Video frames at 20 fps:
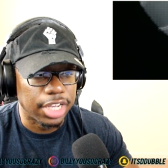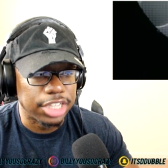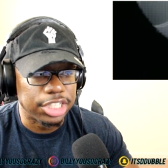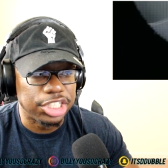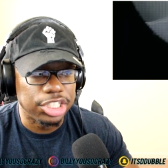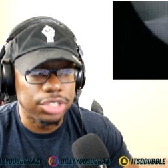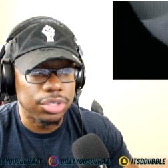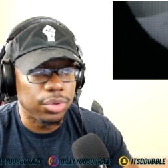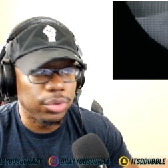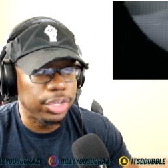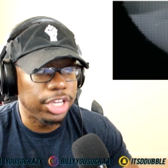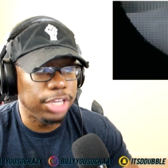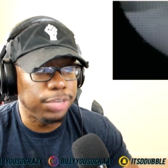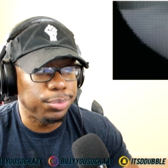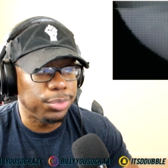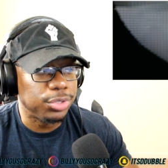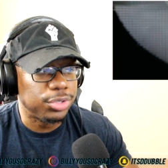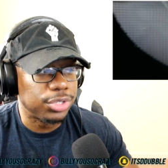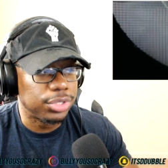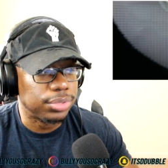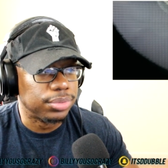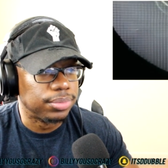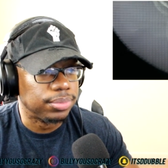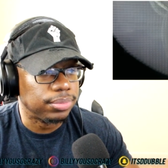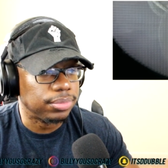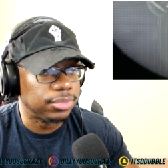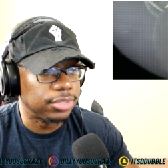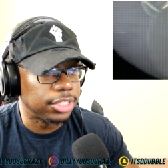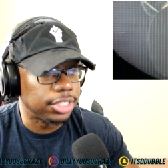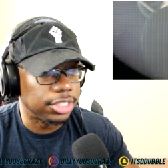And she gonna keep you too
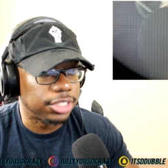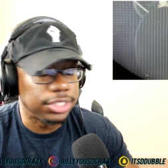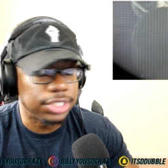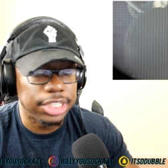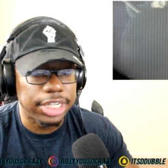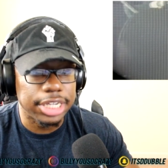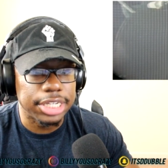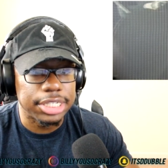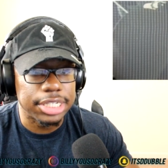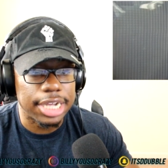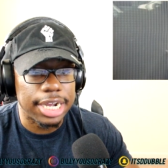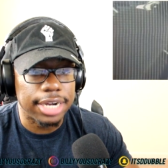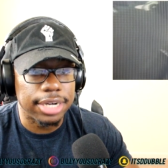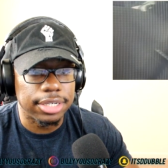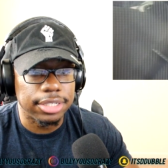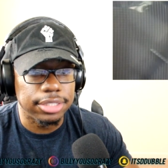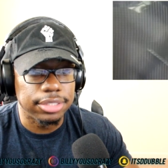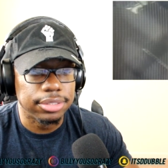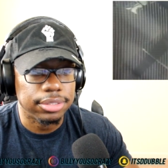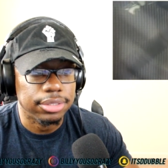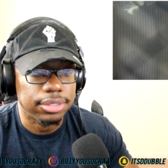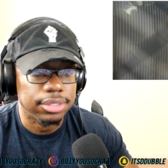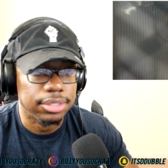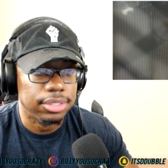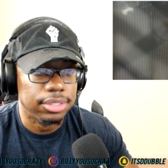until she get tired of you.